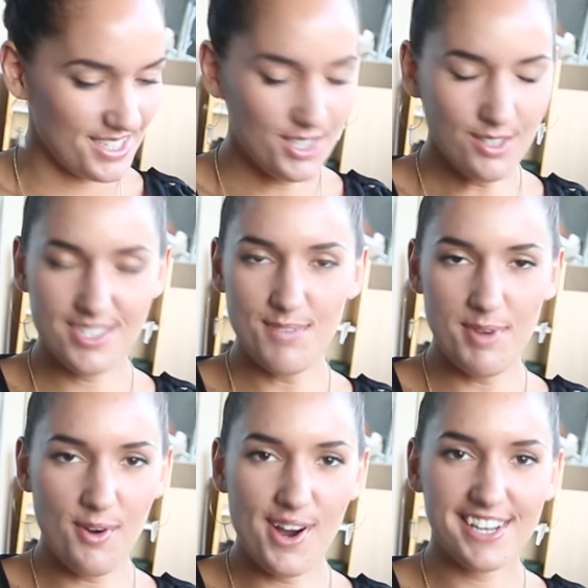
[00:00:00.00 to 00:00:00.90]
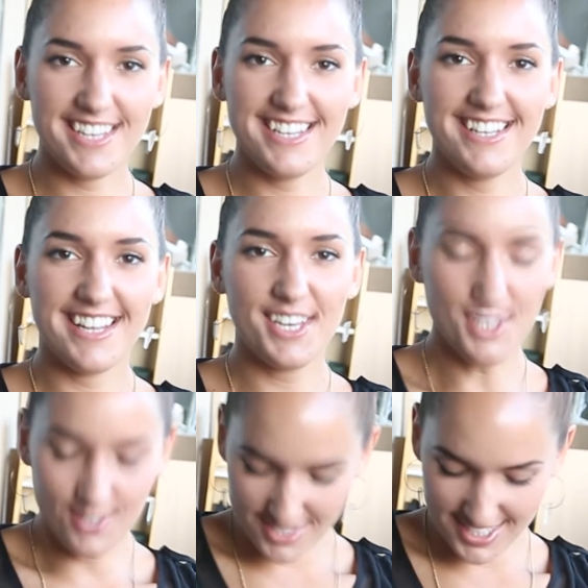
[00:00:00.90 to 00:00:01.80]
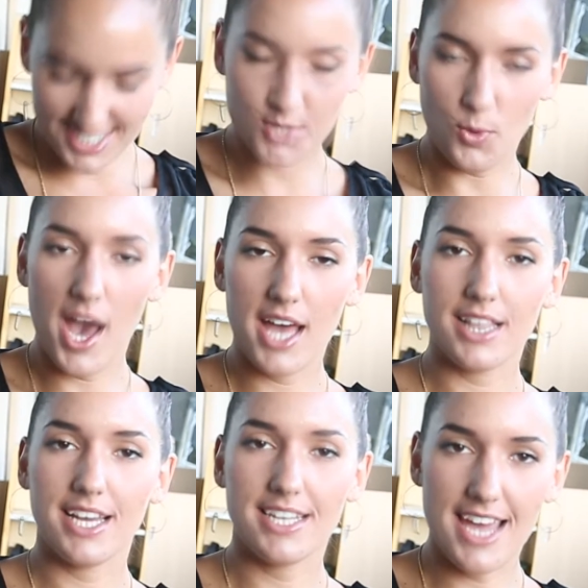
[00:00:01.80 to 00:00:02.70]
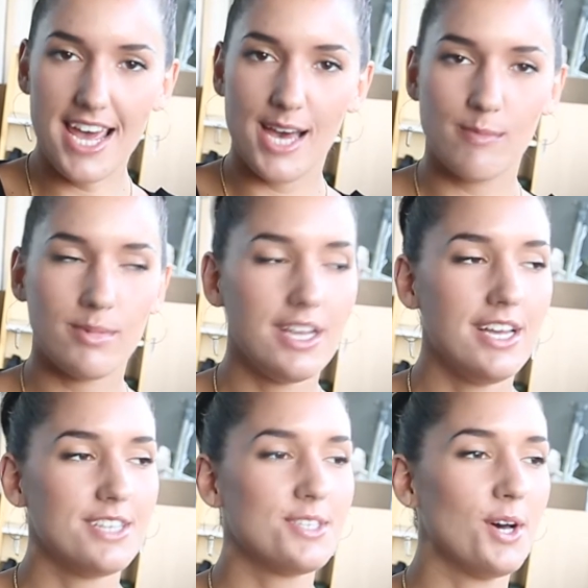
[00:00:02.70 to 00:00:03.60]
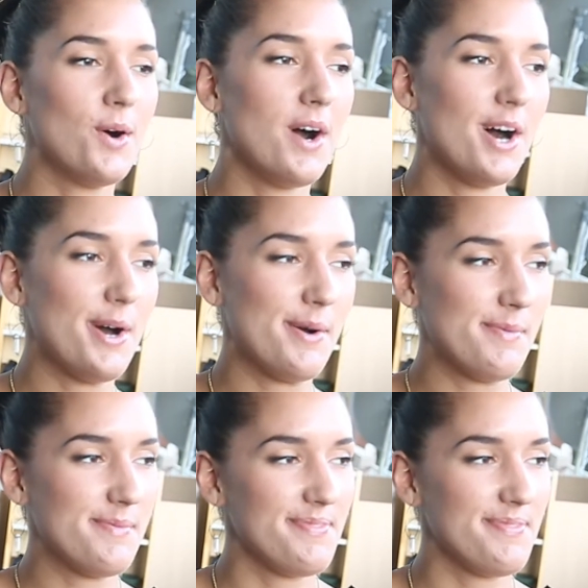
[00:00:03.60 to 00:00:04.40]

you don't see me working? Like, you don't see the sweat? Like, damn. So, I